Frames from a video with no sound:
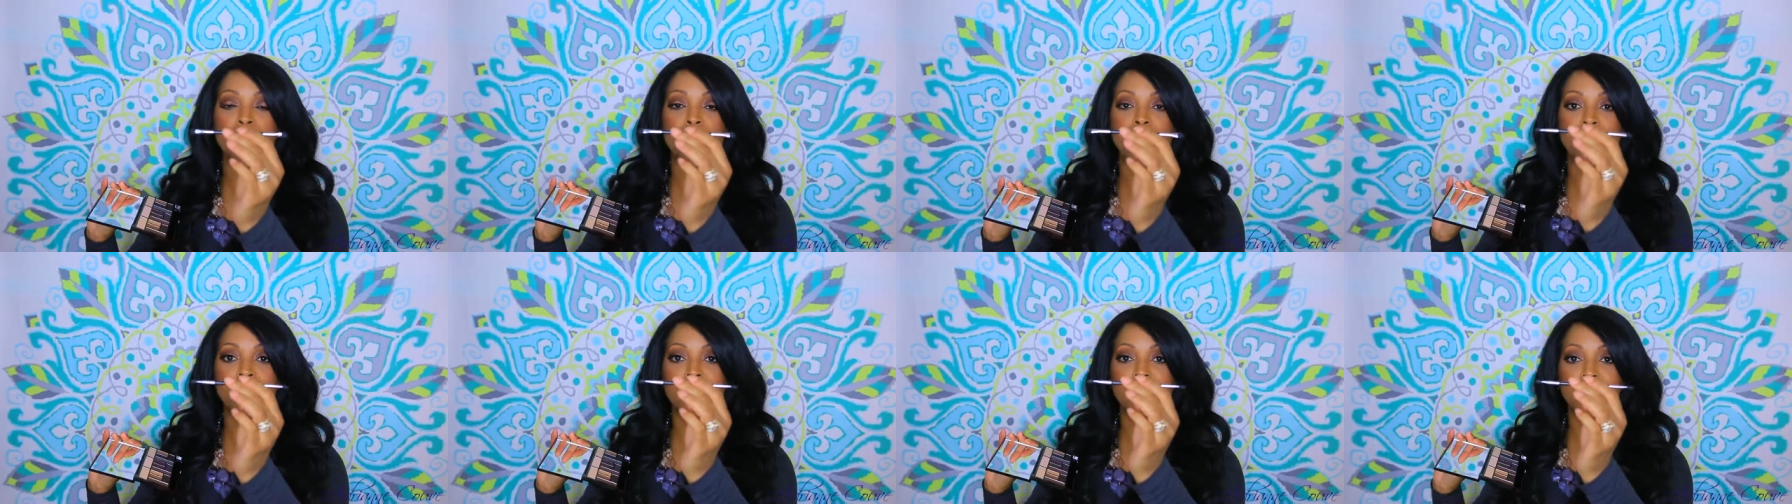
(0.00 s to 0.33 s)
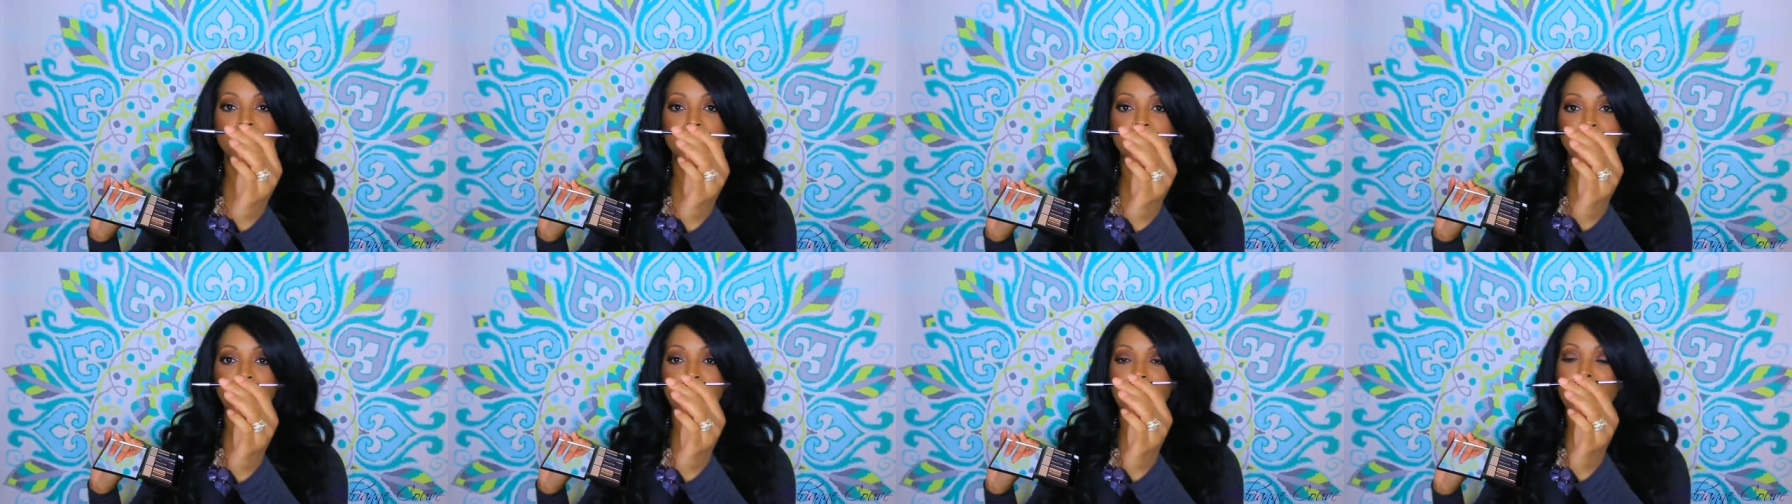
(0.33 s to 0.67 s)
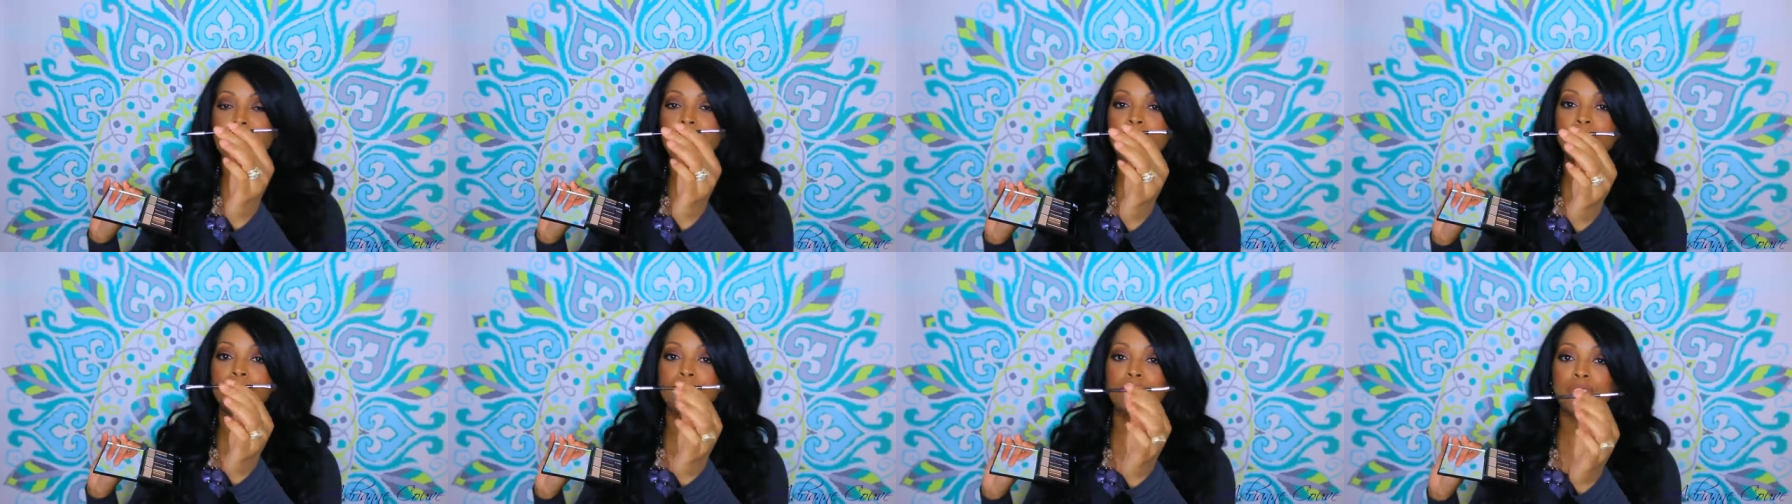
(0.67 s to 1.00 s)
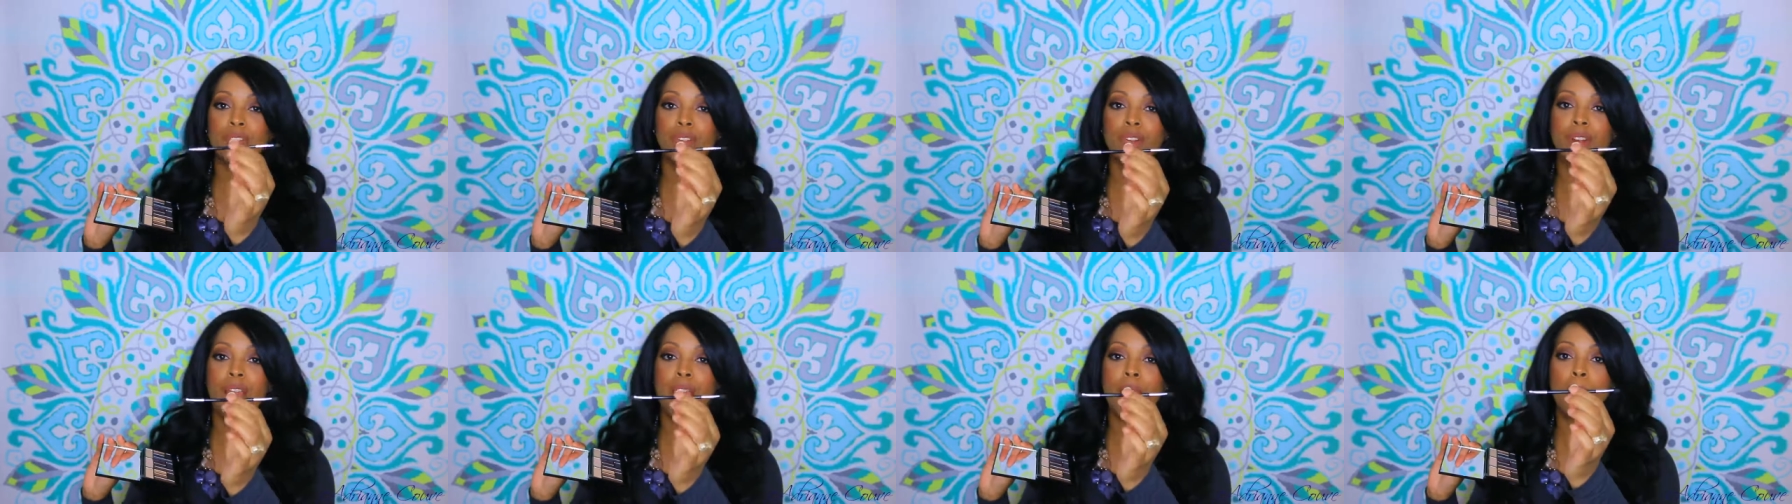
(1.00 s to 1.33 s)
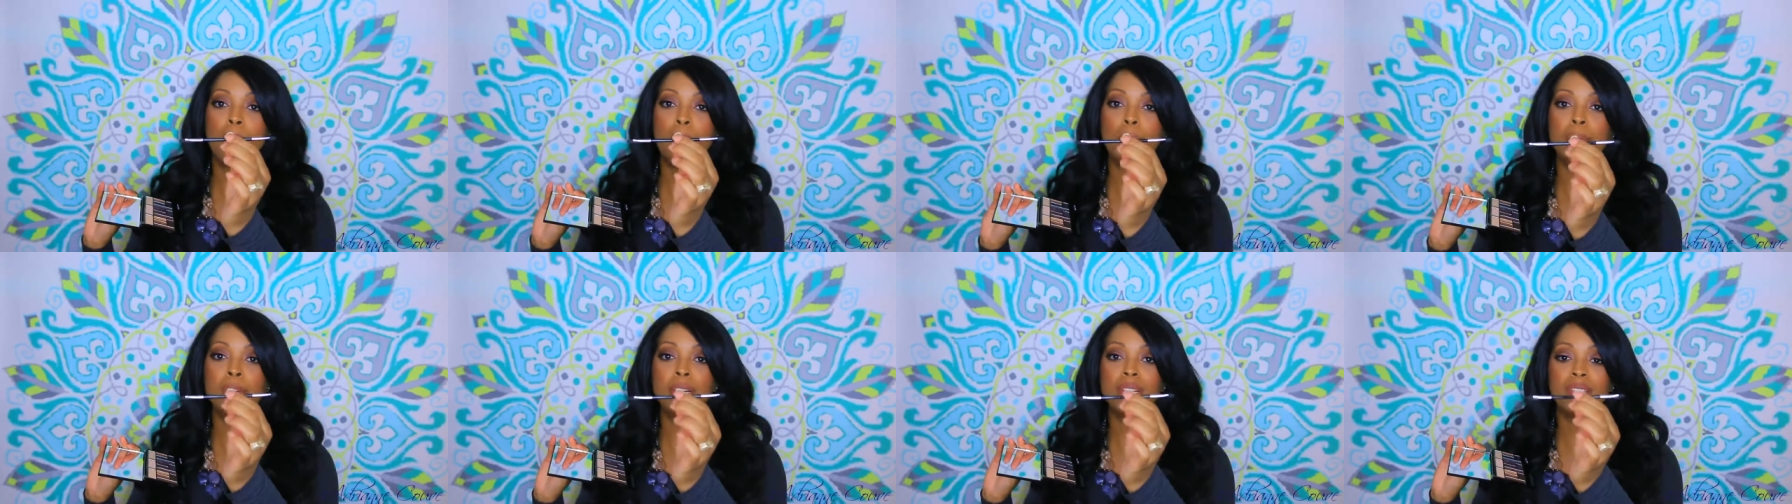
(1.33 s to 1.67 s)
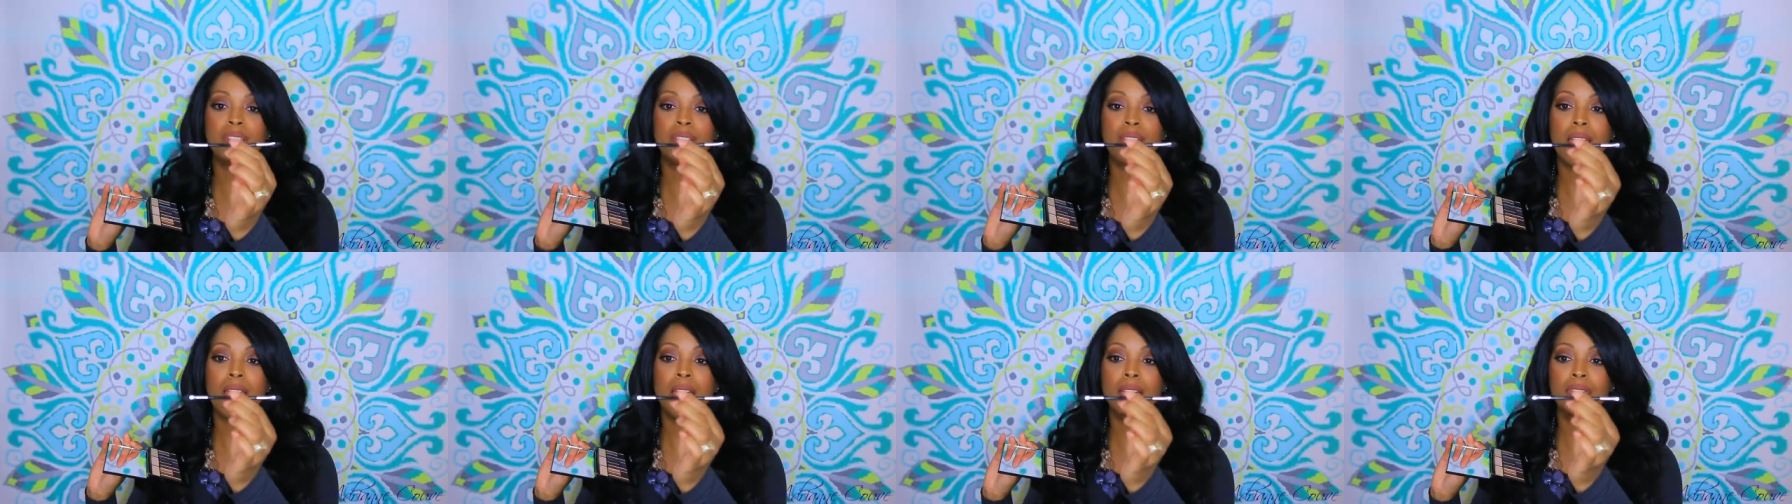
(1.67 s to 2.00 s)
since I took that insert out, but
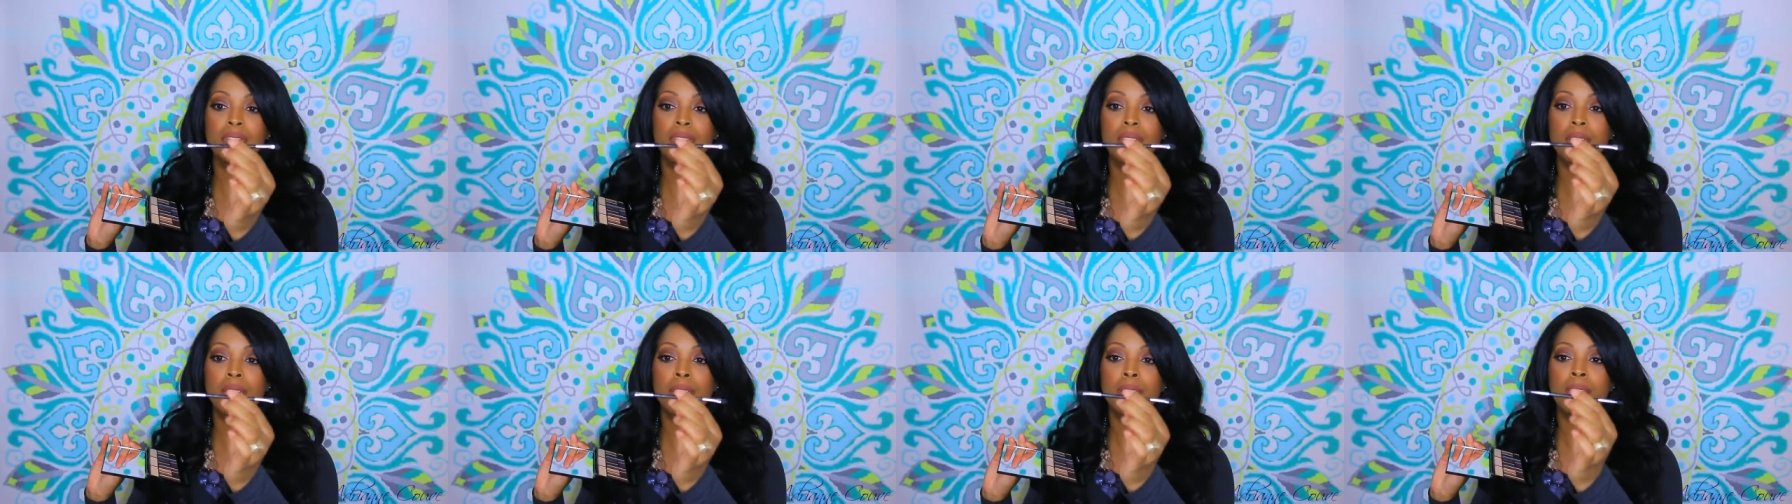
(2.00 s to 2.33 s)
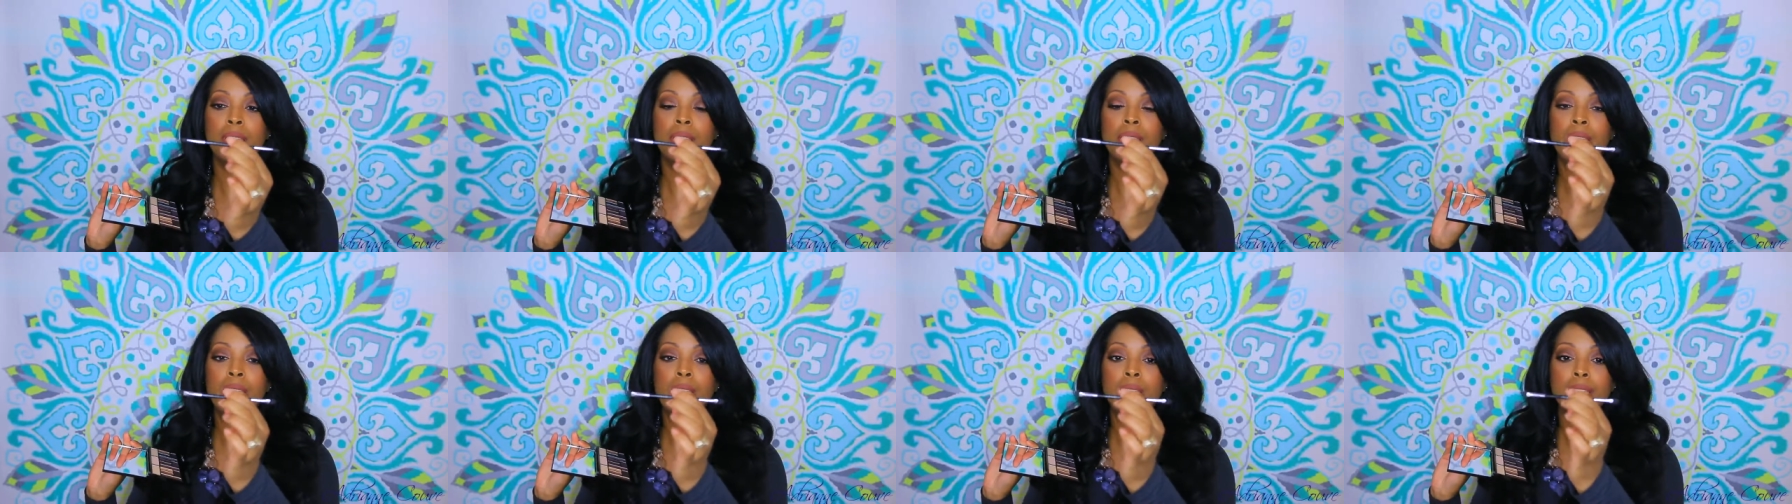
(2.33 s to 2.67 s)
it's got the